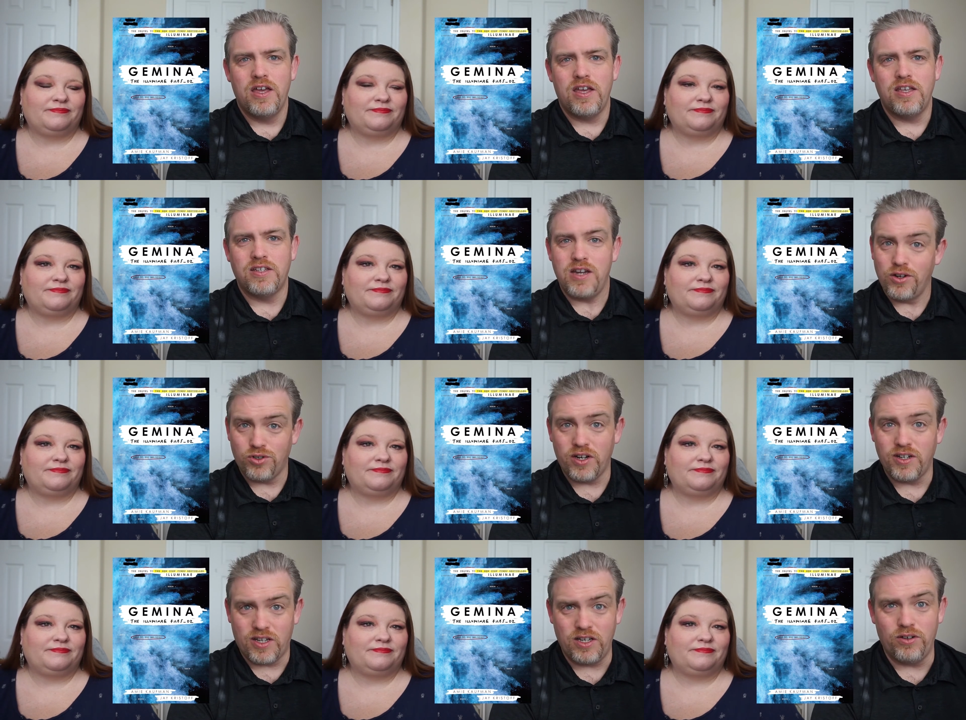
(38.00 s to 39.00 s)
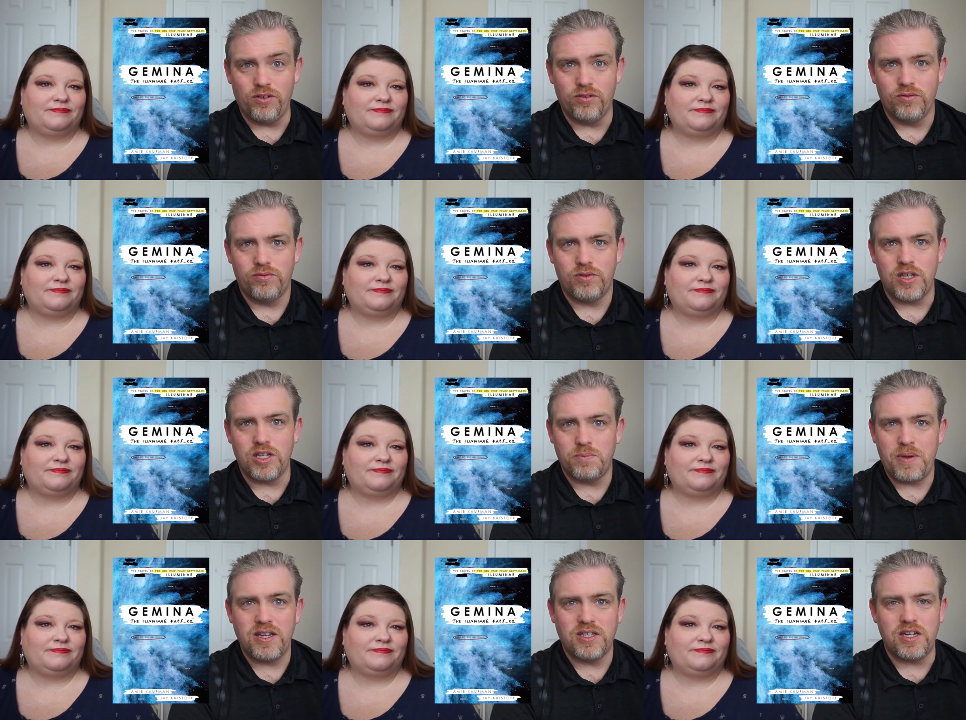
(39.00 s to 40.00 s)
Speaker 1: is now trying to kill the
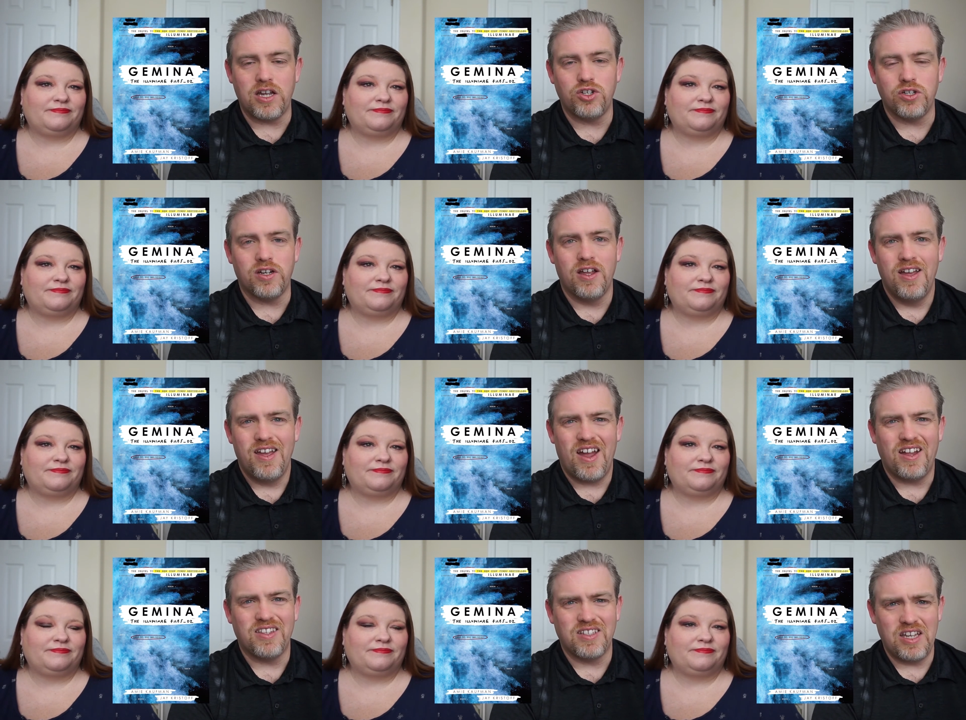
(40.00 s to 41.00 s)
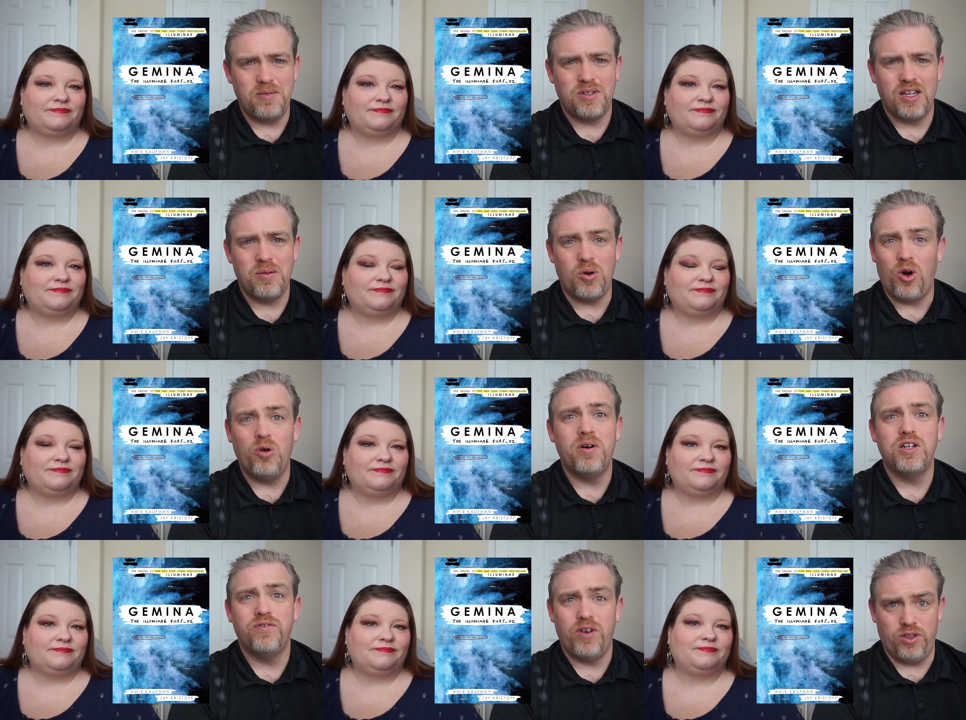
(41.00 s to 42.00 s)
space station. At the same time, a whole
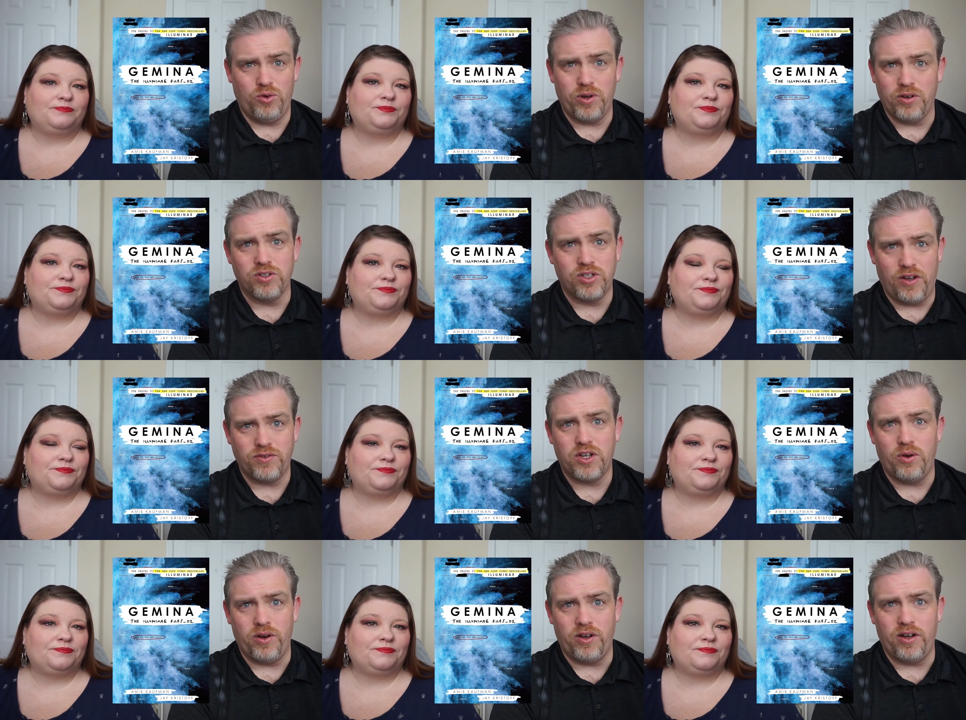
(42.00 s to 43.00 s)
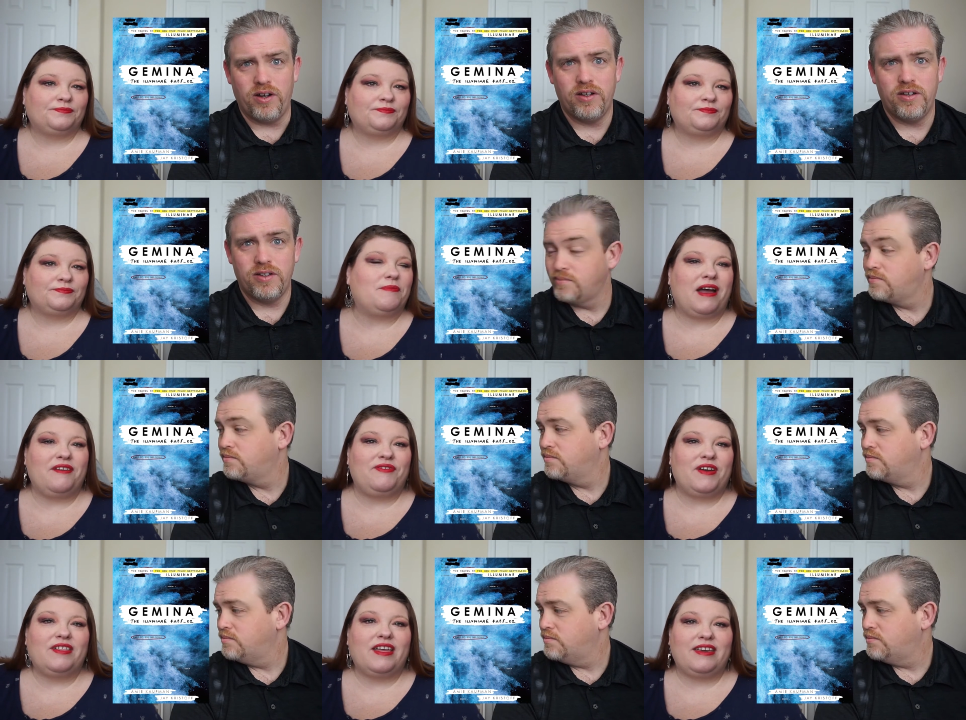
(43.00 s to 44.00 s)
bunch of other weird stuff's going on.
Speaker 2: I
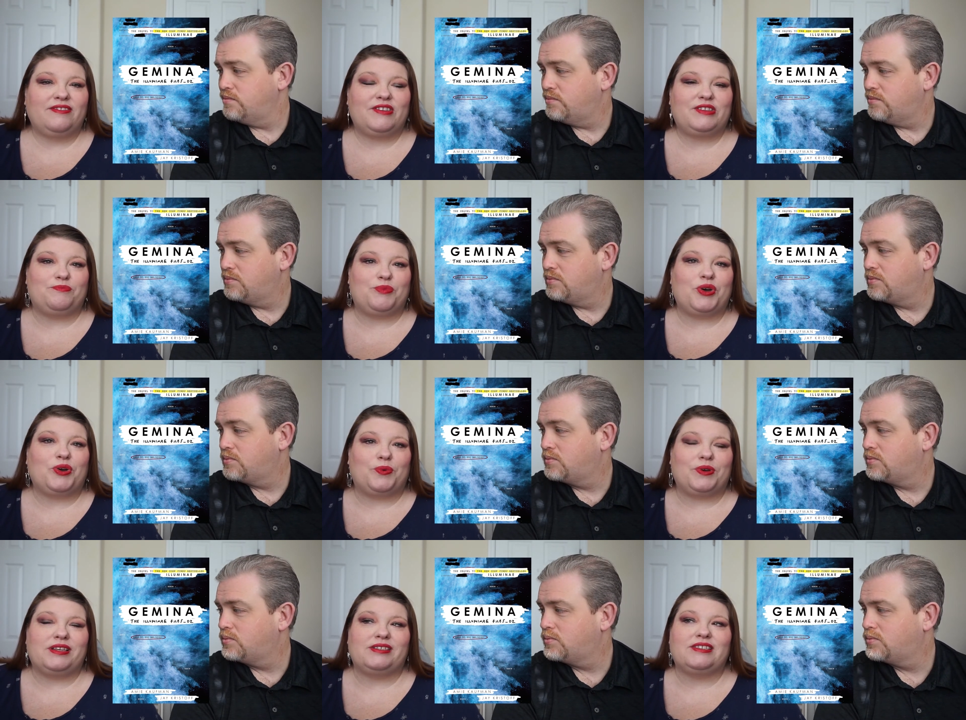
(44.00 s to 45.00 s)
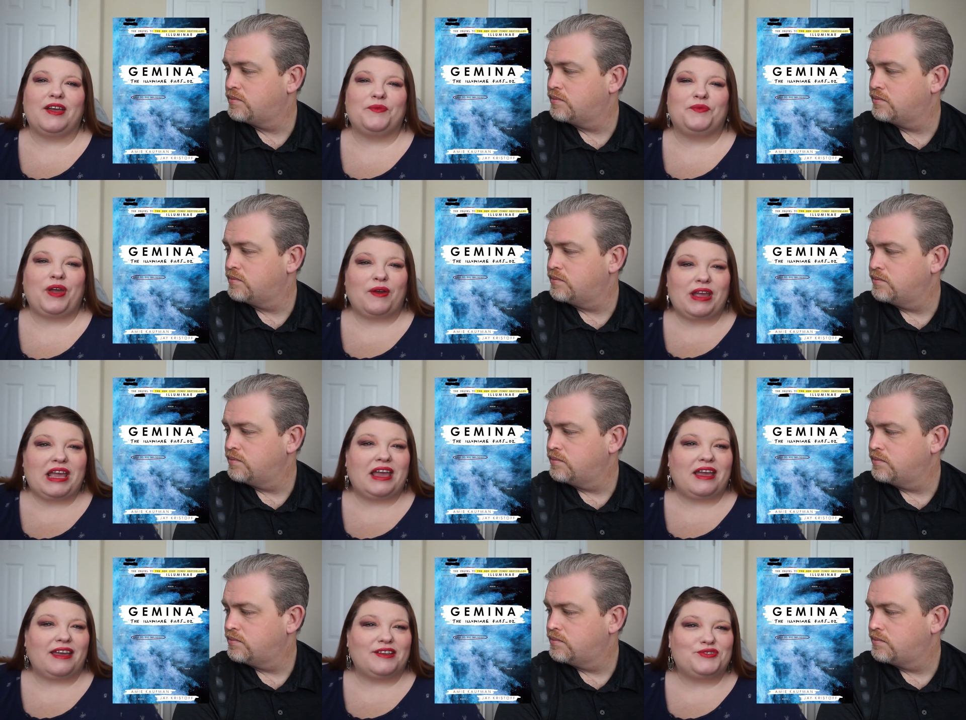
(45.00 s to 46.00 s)
felt like this book was
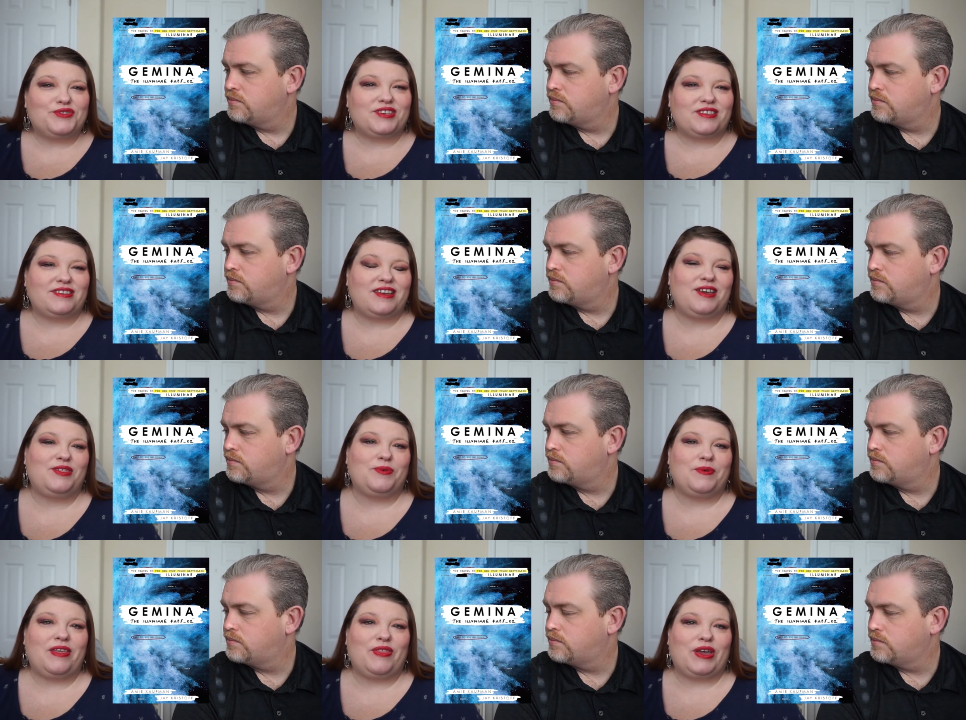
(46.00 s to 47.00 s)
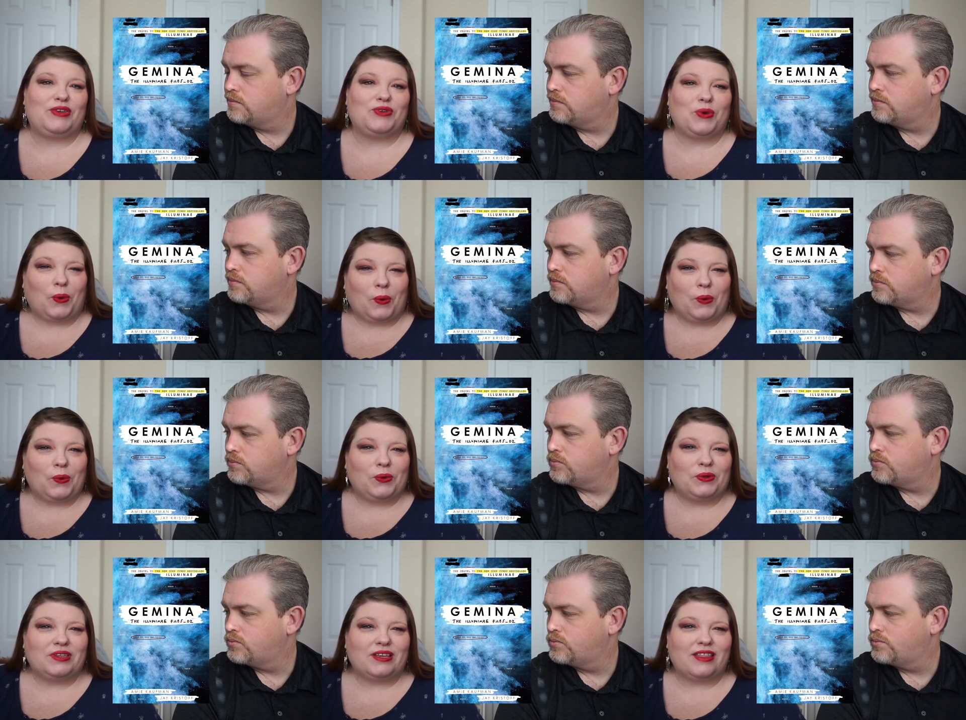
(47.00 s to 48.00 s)
very interesting the way they
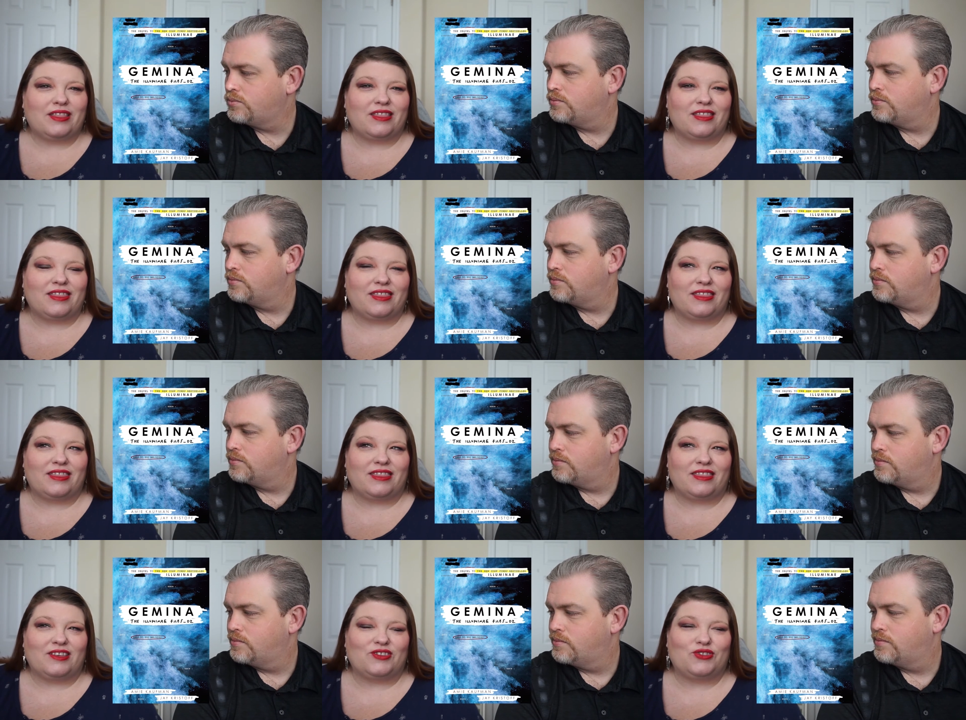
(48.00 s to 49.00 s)
told the